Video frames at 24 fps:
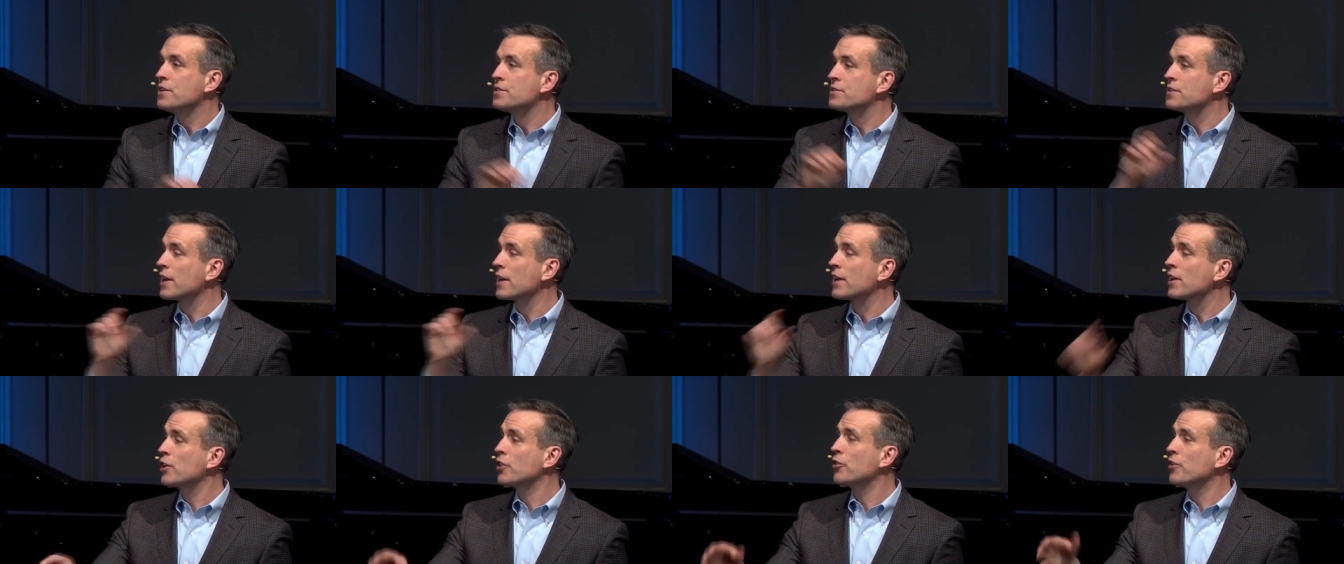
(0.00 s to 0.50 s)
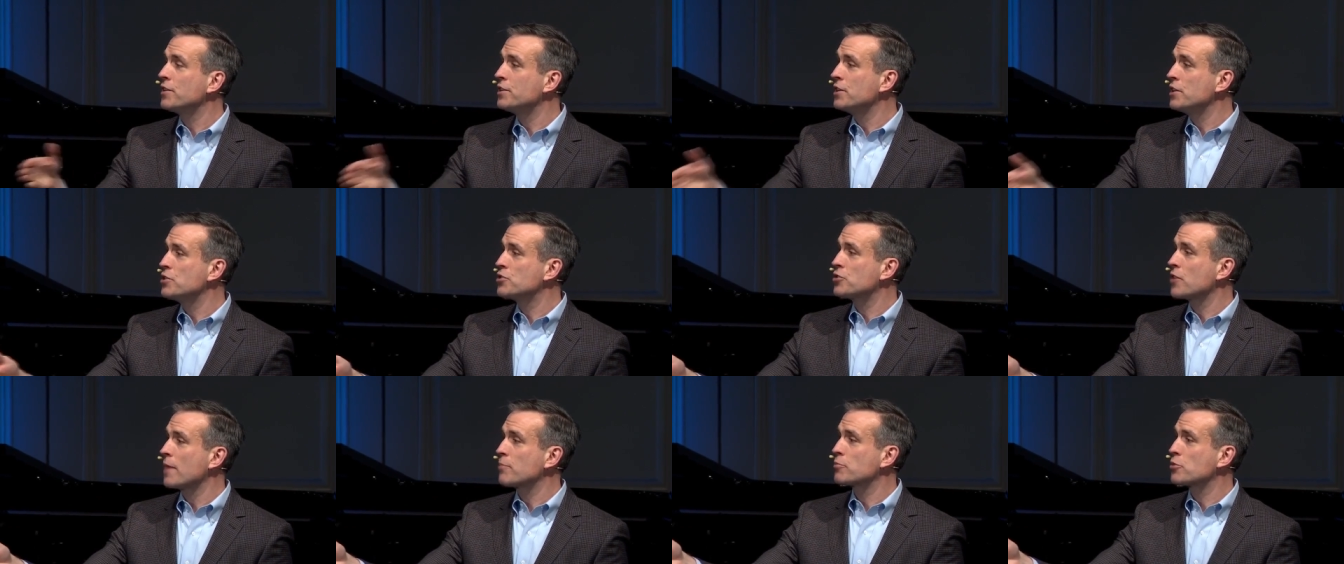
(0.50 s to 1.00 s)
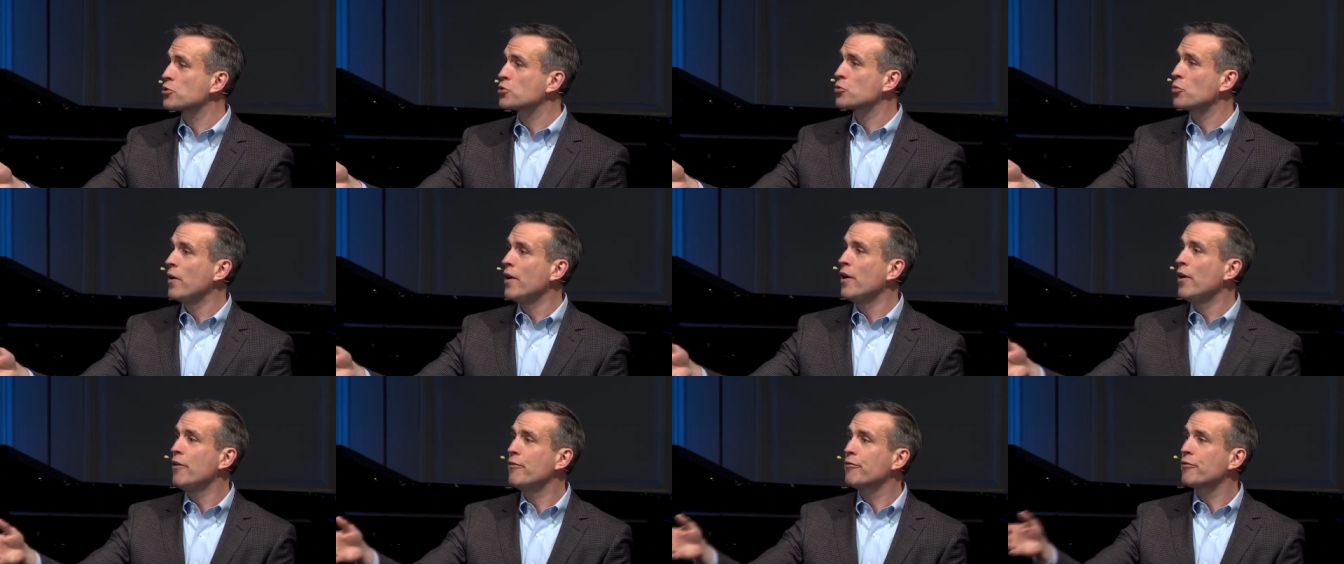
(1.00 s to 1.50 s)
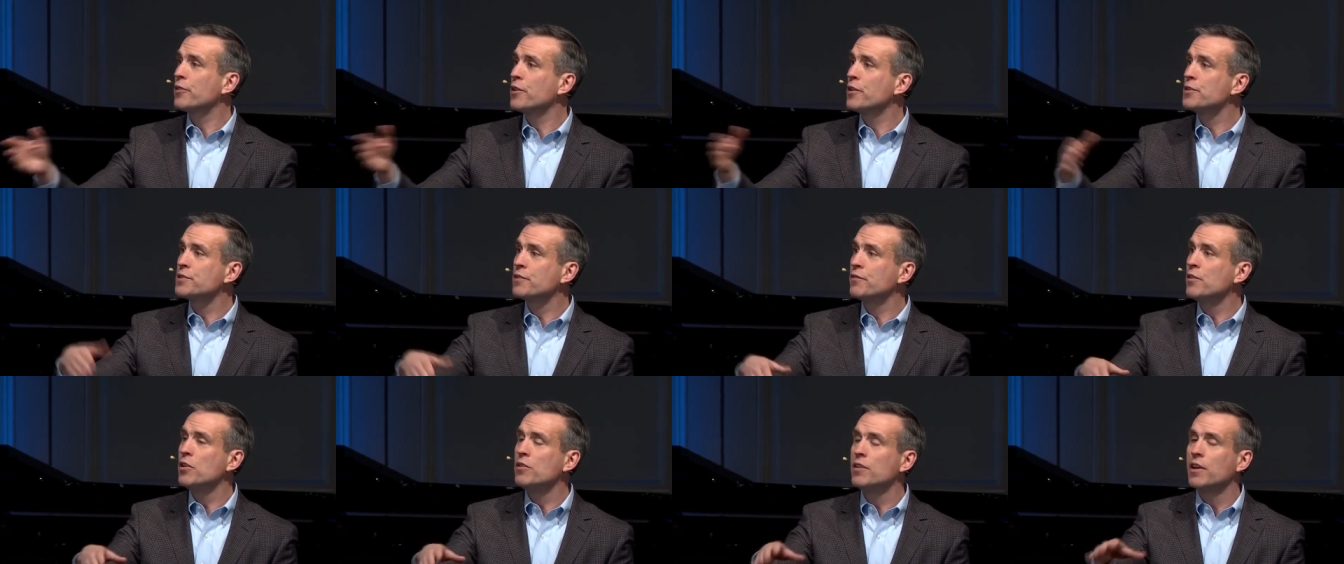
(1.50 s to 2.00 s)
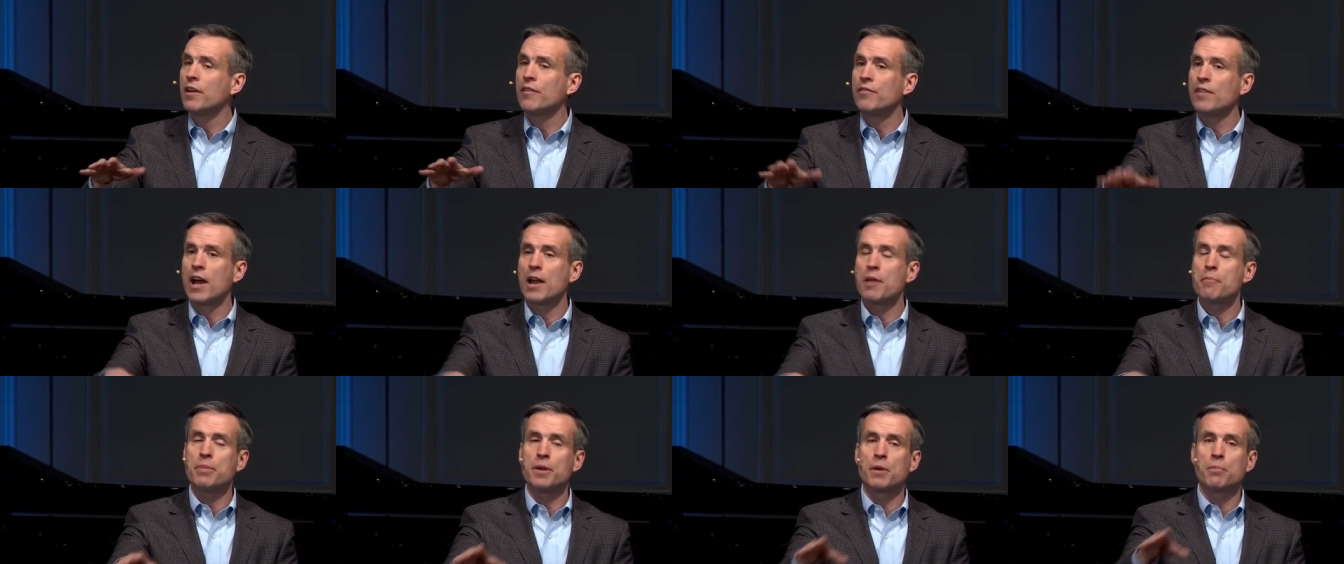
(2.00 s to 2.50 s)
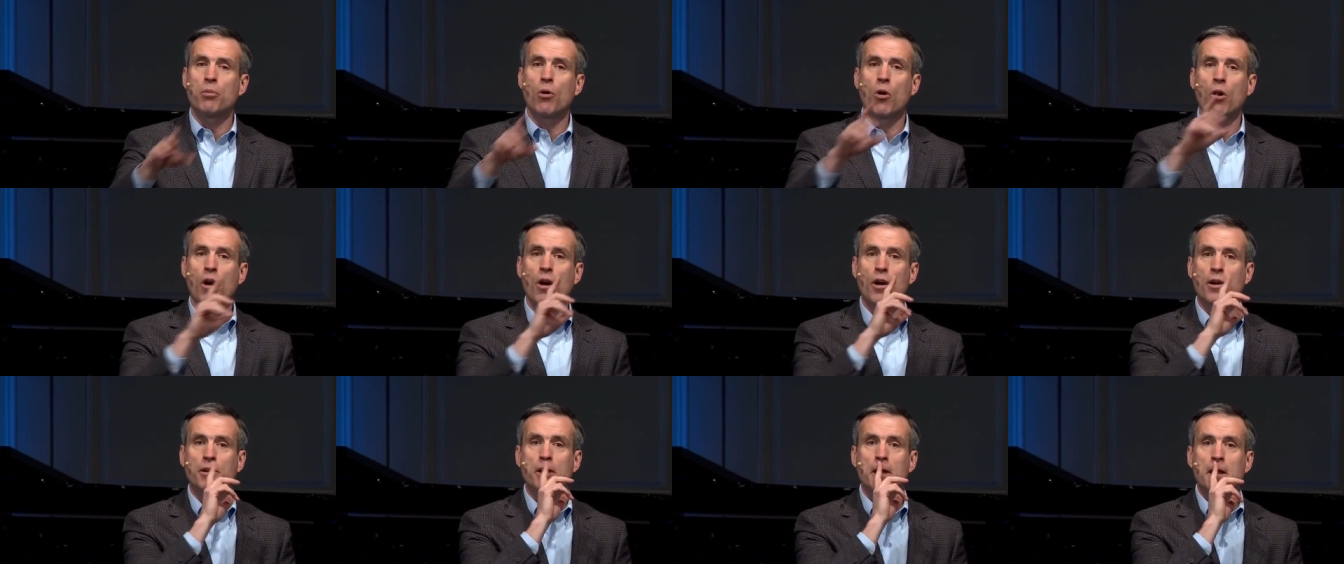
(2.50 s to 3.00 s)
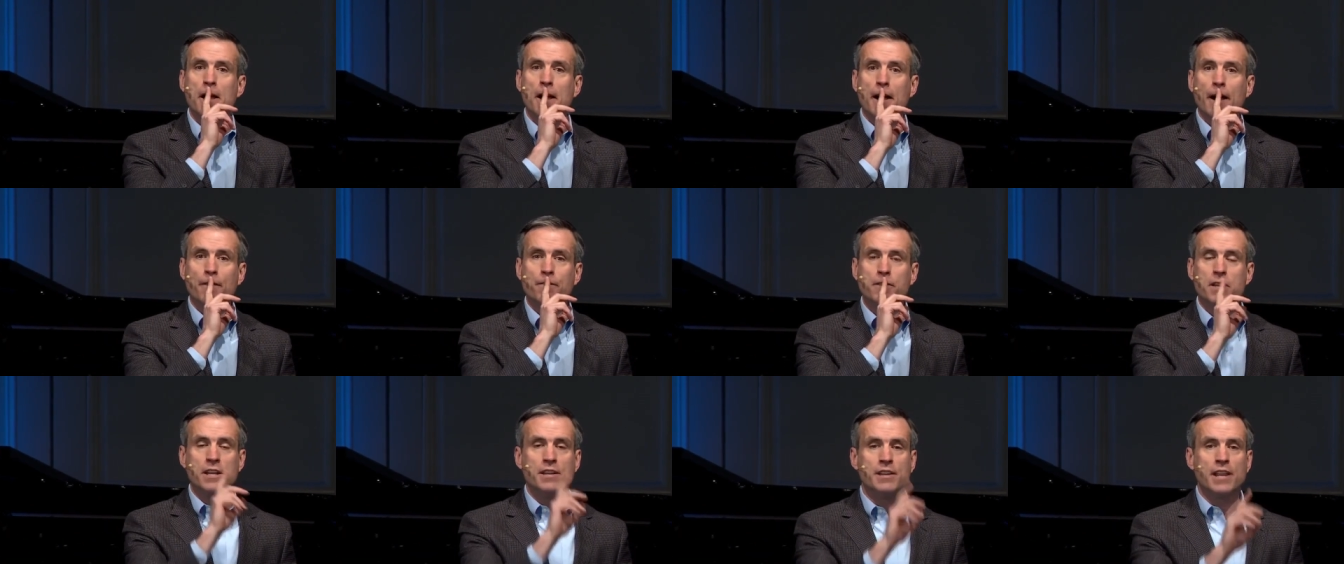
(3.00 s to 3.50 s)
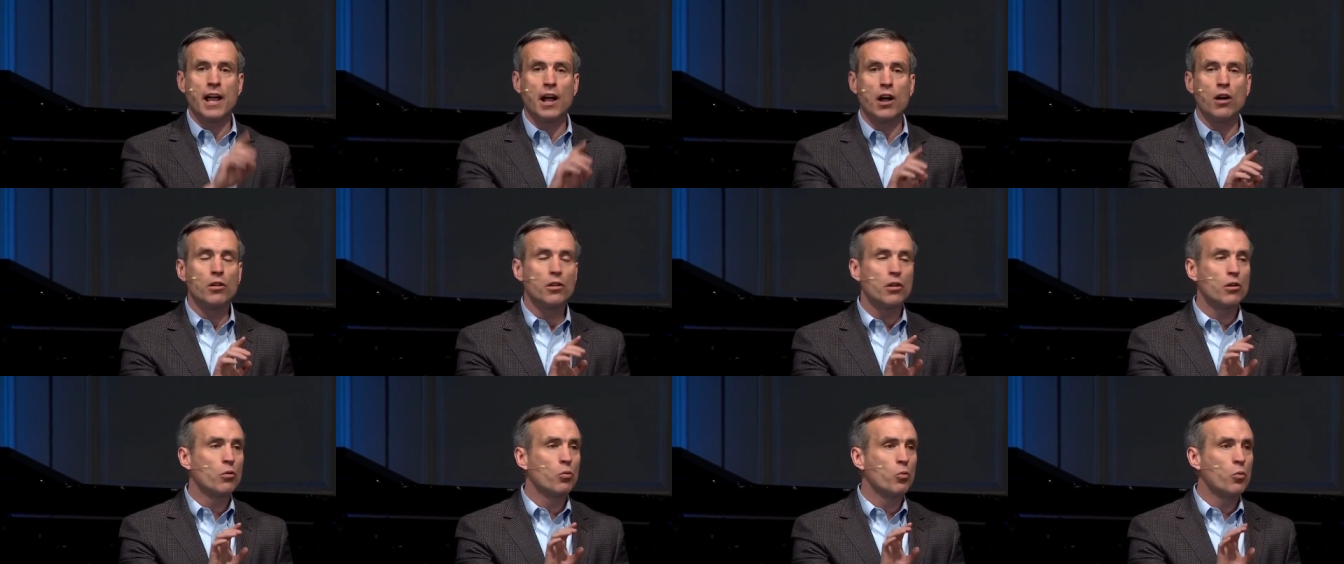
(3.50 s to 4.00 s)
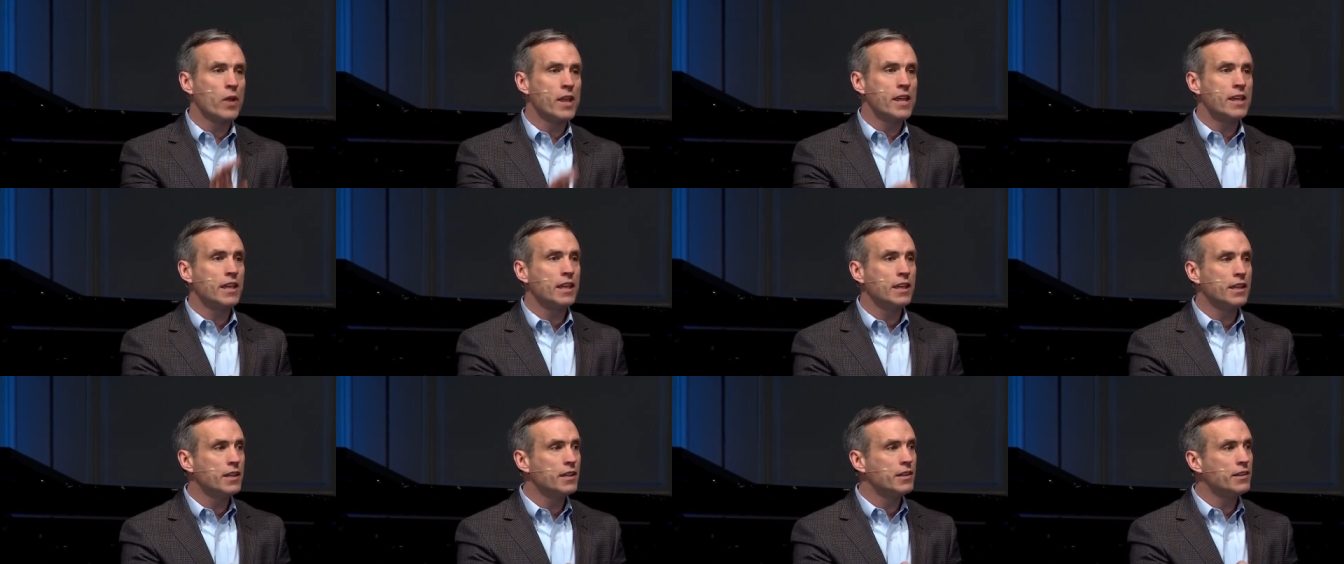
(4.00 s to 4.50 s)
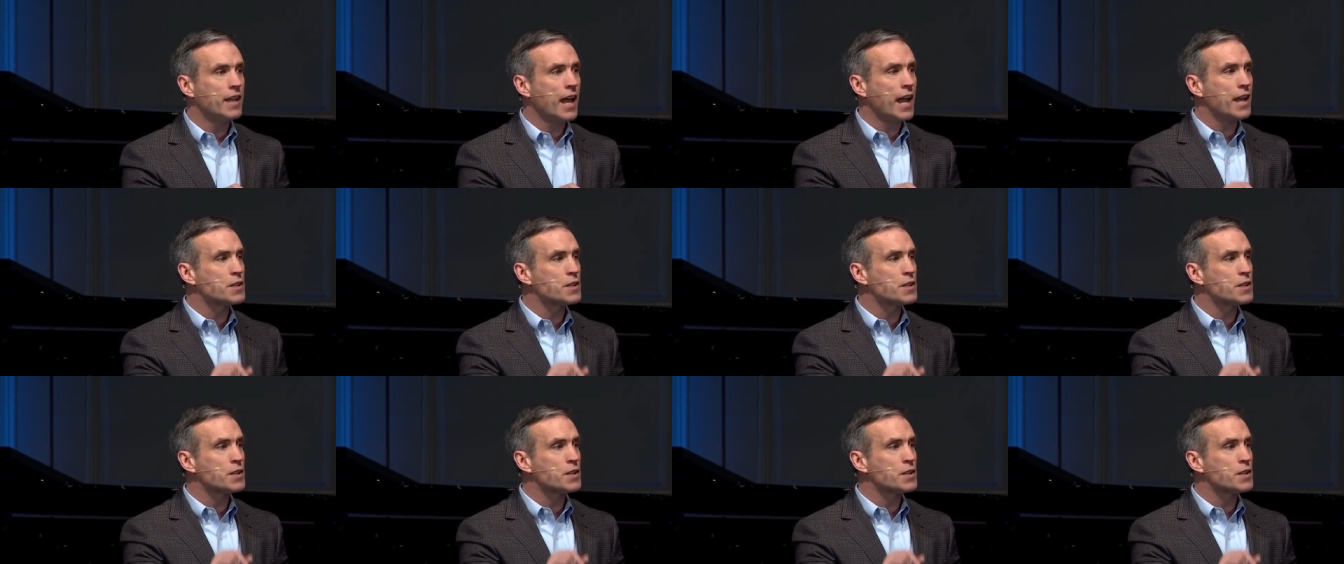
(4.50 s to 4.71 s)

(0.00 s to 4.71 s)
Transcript: 2 Corinthians chapter 12, for those of you that have not been a part of D Now Weekend,